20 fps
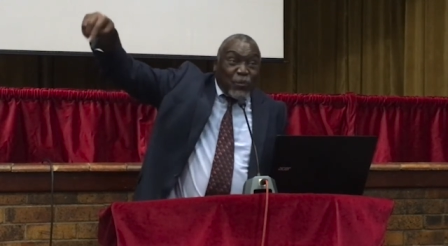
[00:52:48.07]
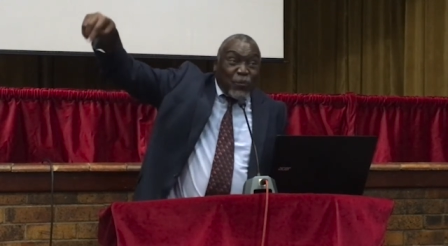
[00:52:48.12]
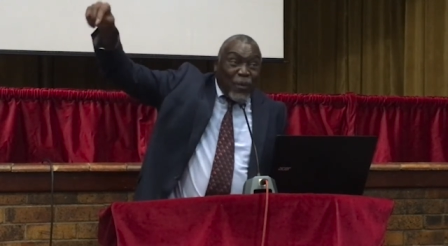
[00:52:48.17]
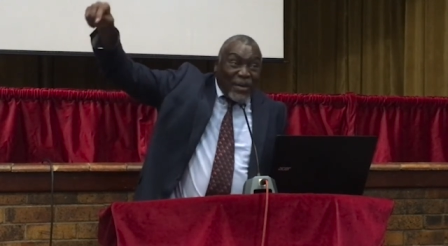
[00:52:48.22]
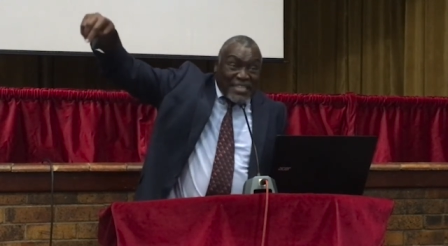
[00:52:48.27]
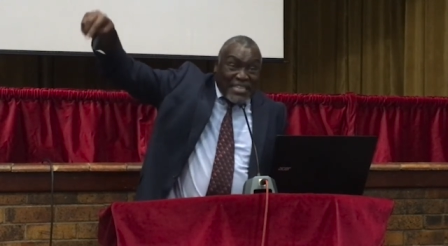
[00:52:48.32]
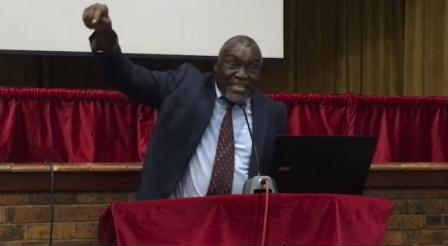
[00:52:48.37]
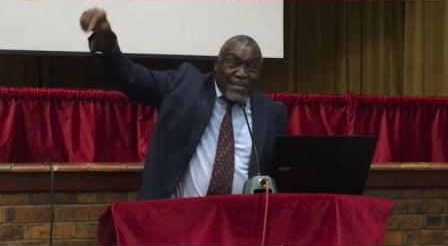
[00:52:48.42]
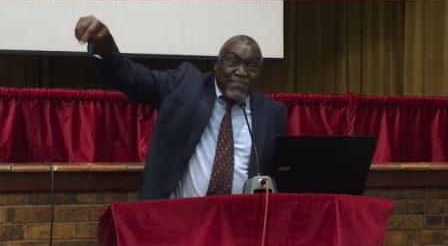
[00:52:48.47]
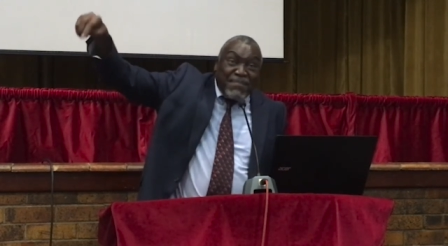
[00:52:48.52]

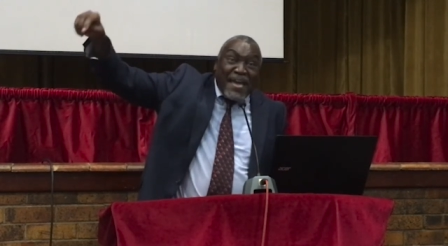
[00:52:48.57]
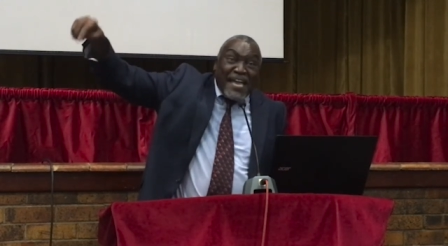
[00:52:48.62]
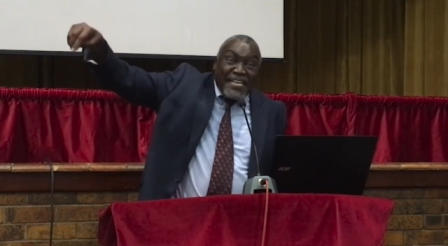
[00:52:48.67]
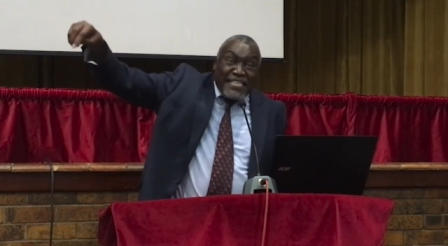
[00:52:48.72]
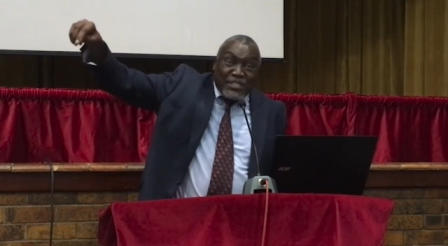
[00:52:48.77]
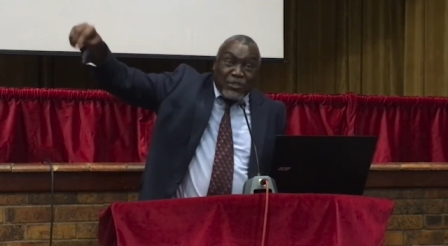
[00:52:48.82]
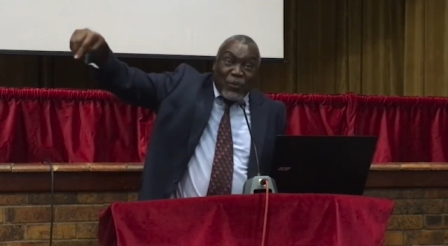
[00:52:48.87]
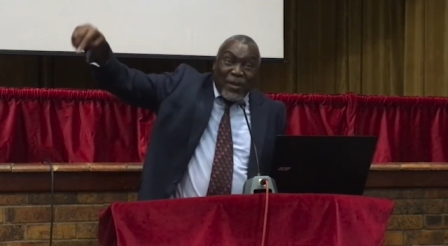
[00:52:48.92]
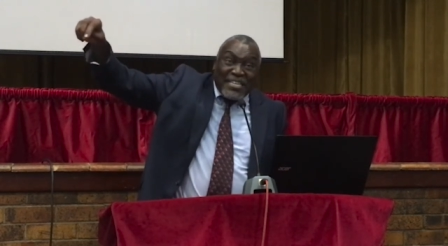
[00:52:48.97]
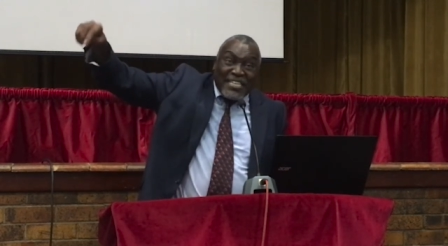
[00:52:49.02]
it's what
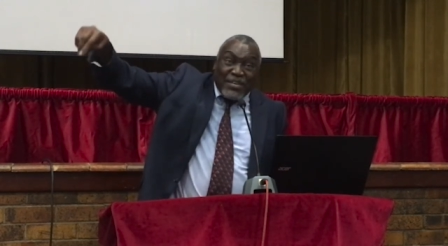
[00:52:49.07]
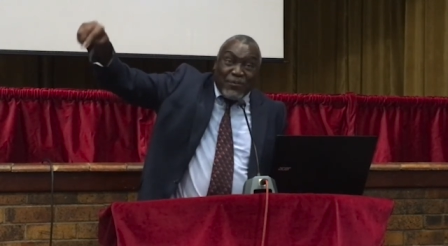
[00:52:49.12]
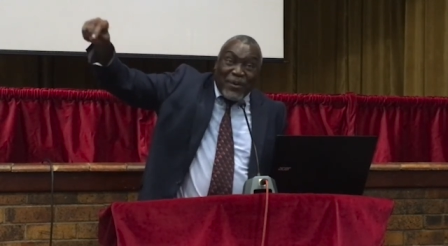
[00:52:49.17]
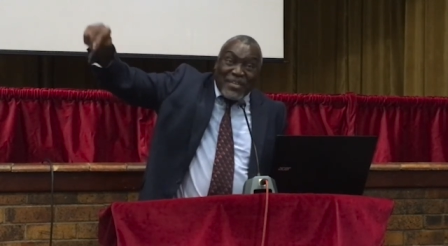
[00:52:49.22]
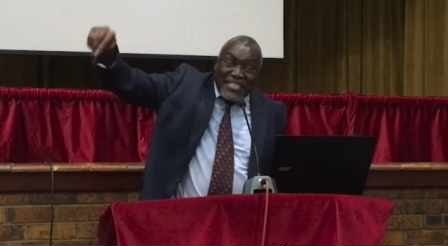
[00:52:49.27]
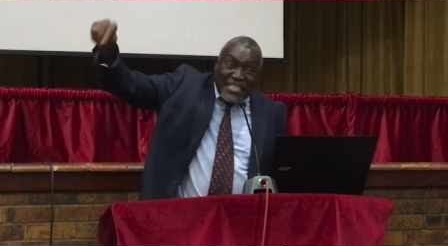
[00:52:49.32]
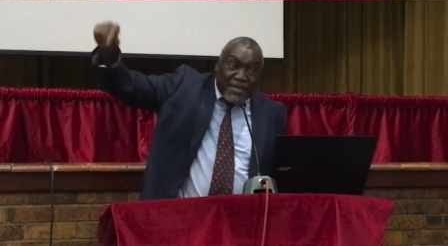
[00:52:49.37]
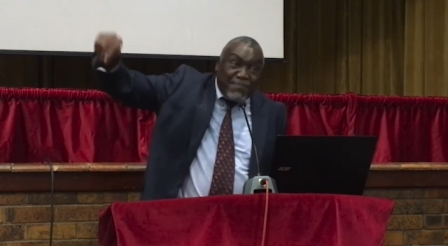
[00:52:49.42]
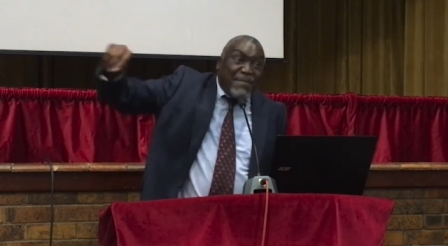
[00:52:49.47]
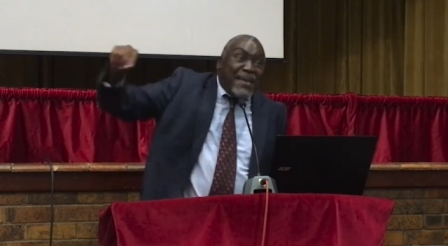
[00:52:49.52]
remains,
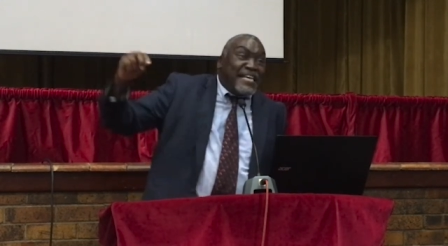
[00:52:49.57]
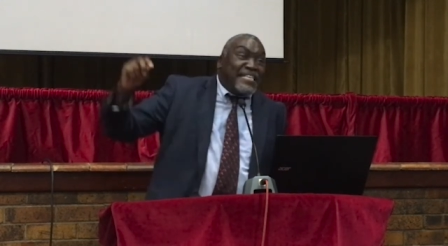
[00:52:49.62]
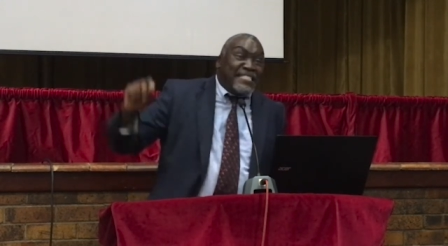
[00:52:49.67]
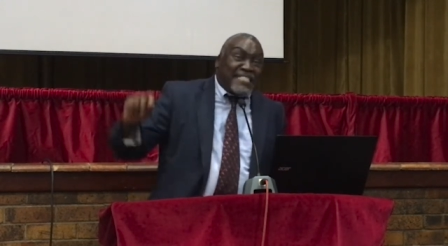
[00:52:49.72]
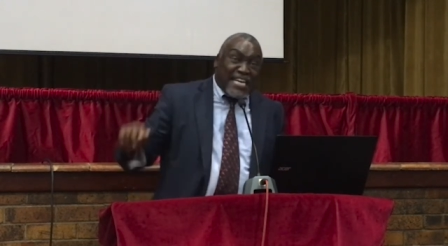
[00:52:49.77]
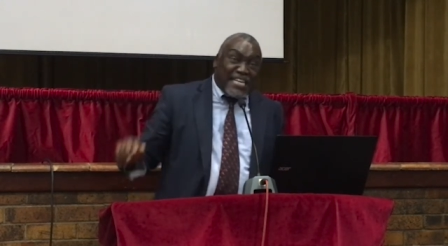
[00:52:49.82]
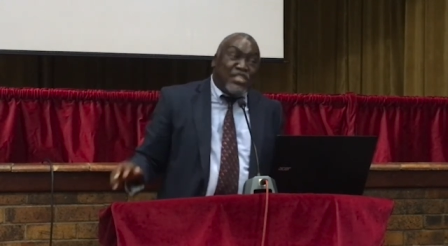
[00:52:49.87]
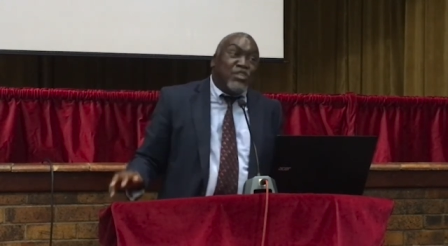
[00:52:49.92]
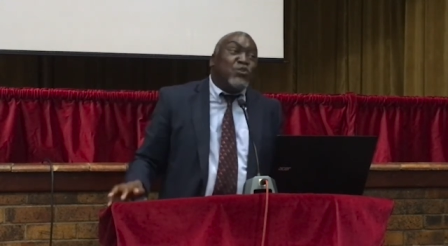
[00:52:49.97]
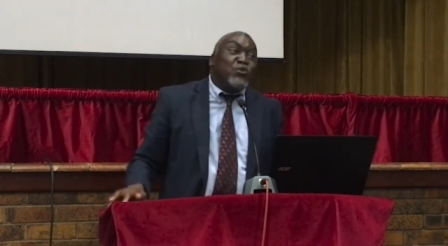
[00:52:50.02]
what, what
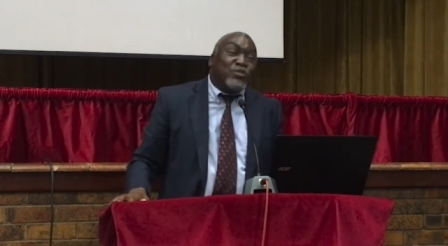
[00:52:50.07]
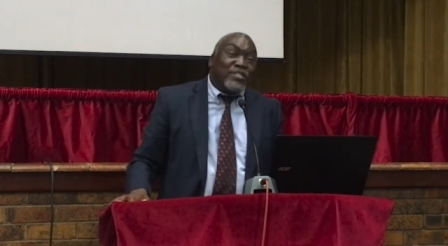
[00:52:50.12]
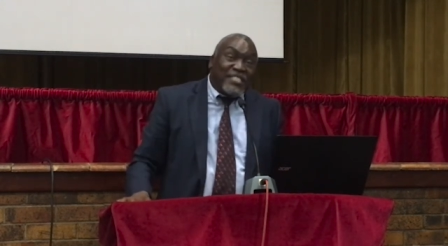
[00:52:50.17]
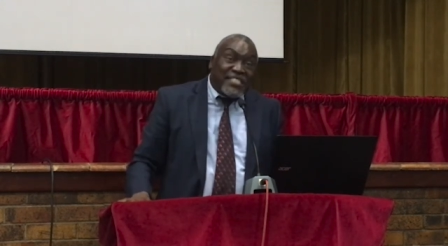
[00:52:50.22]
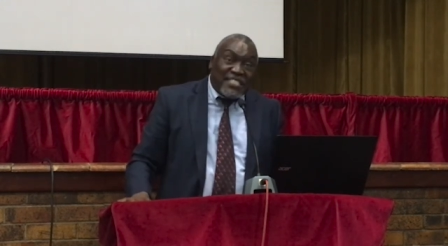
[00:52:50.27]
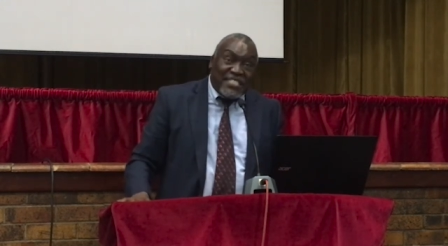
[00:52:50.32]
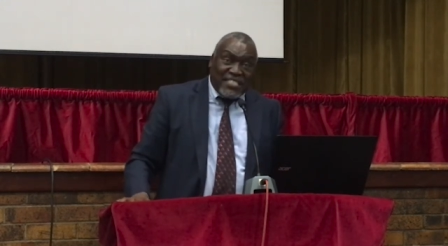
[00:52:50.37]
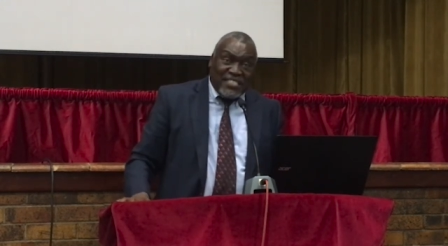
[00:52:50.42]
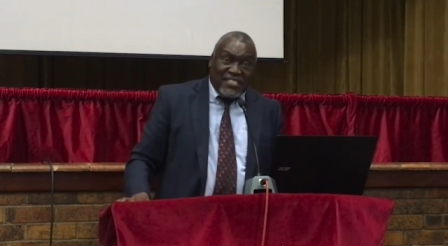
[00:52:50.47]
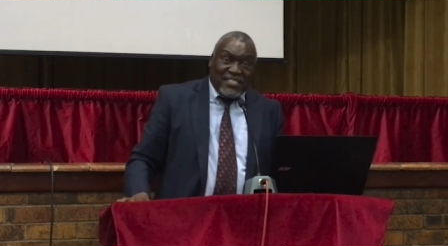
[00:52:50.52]
remains
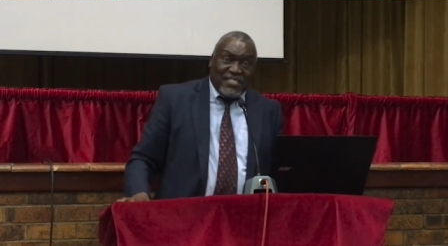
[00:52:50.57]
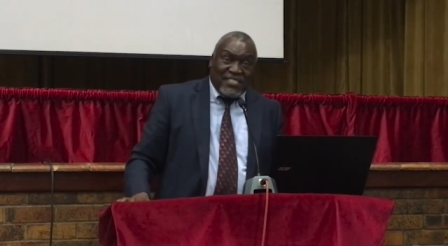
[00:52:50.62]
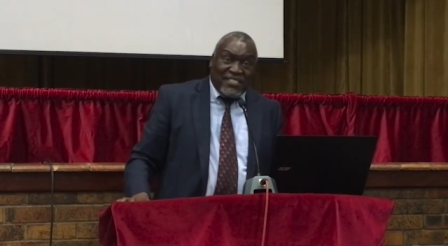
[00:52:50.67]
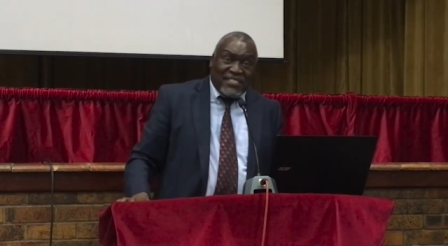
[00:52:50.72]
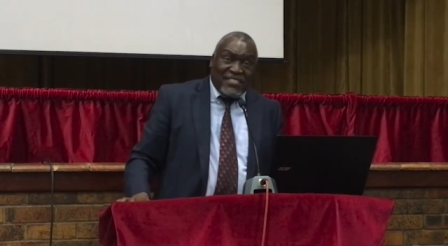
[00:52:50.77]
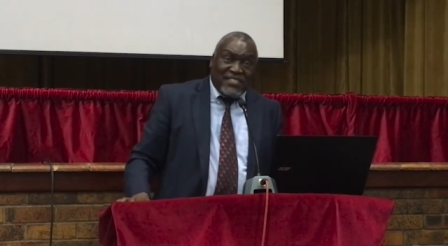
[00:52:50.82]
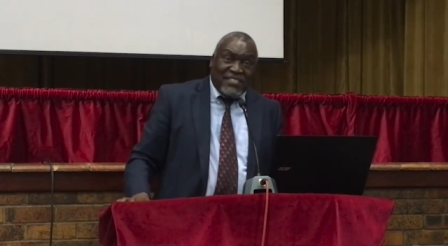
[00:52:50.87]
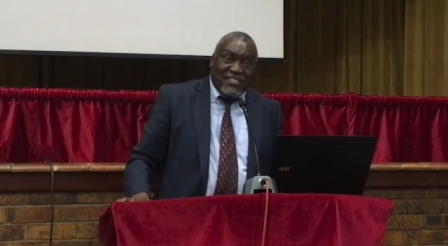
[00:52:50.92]
unused.